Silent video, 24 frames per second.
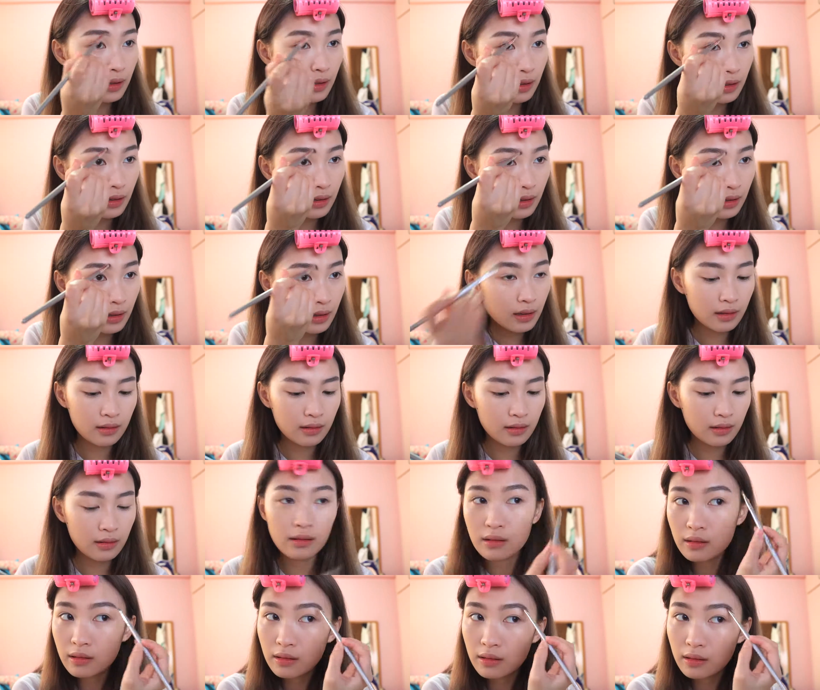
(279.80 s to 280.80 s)

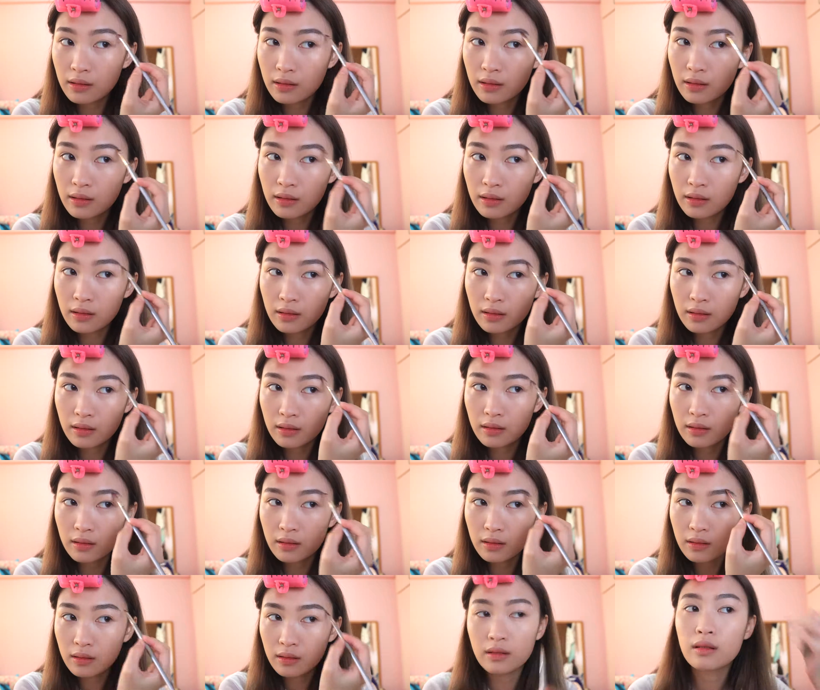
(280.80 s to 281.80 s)

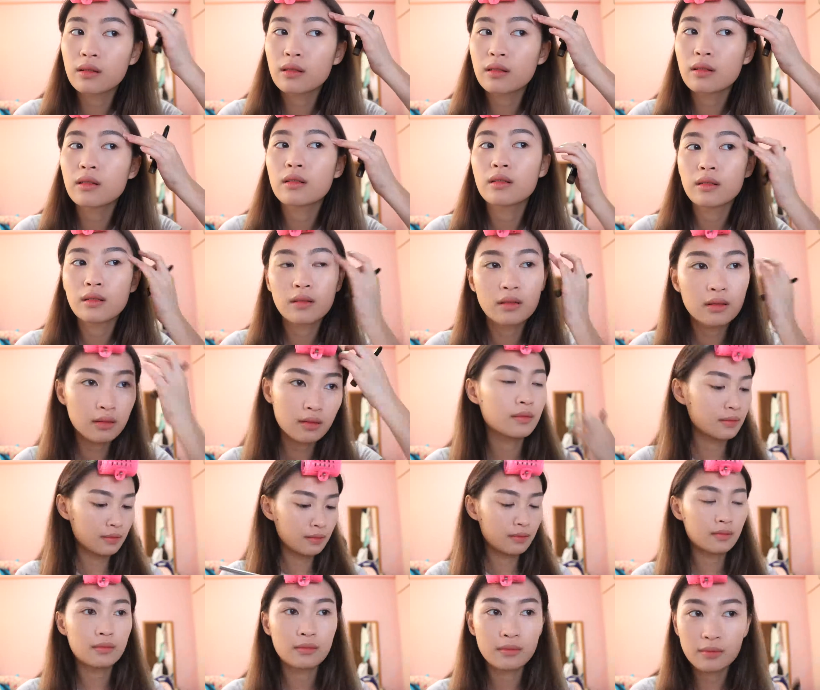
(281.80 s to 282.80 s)

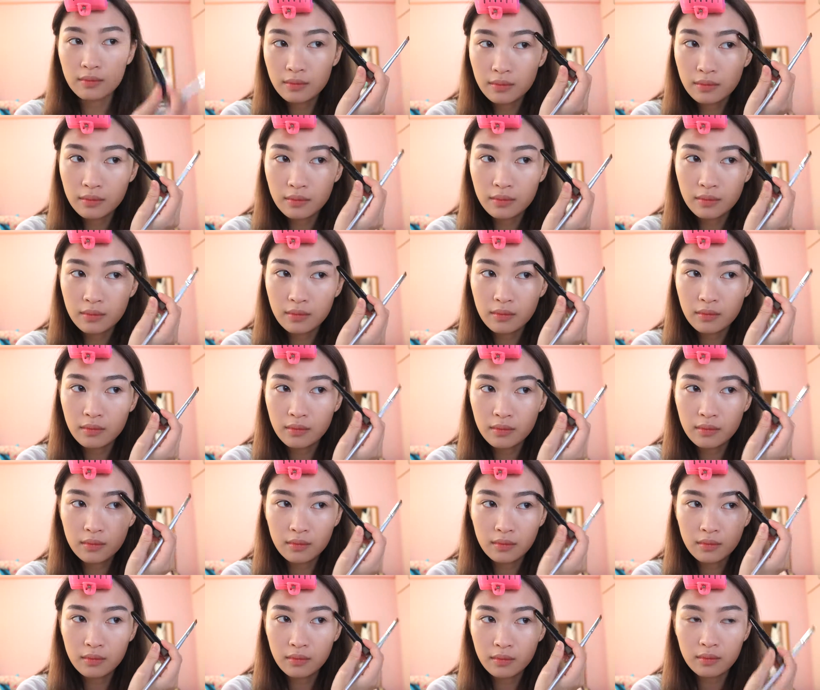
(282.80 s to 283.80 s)

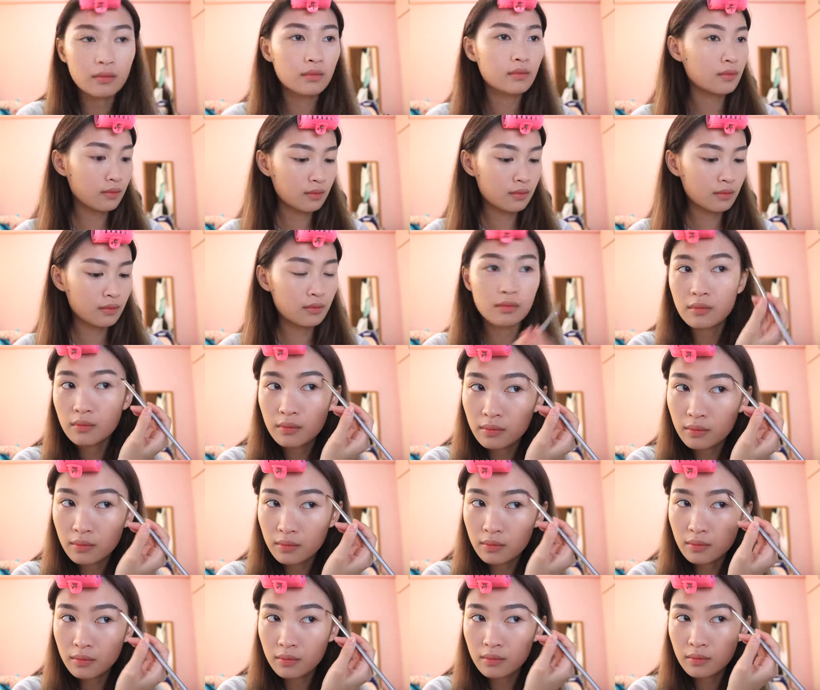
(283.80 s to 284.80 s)

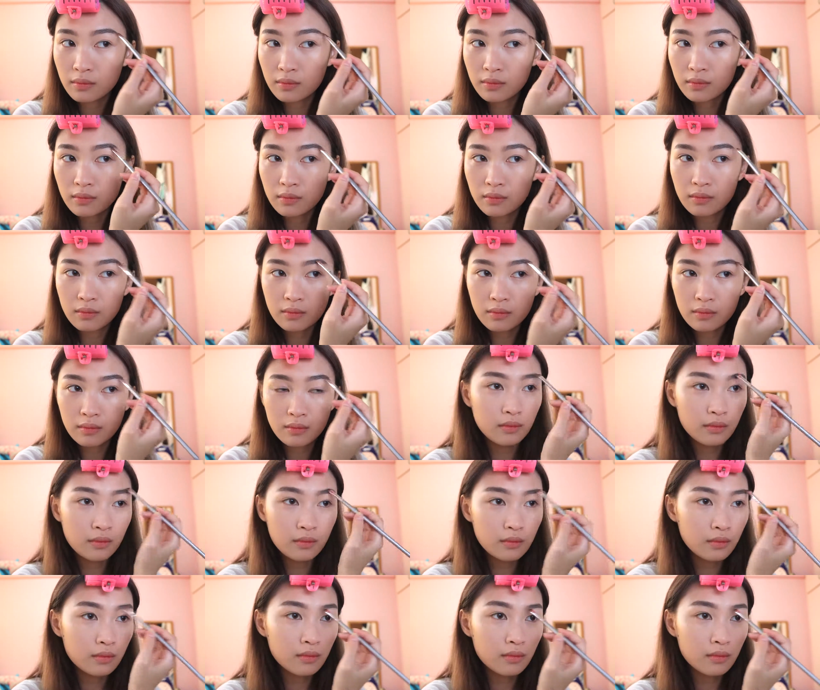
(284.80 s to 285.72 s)
(no one is talking)